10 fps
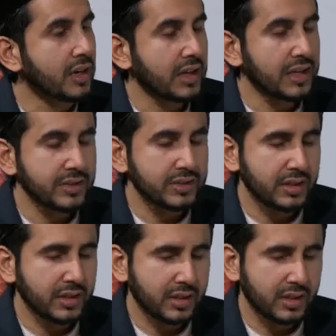
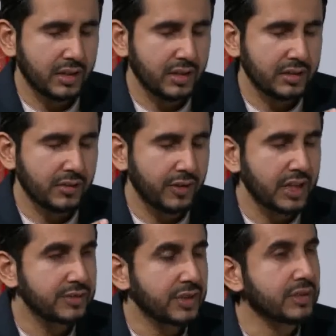Essence, the
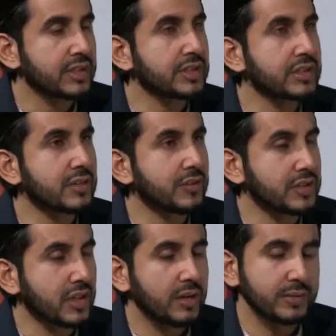Philosophy of the Teachings of
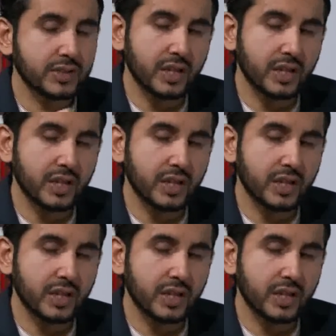Islam.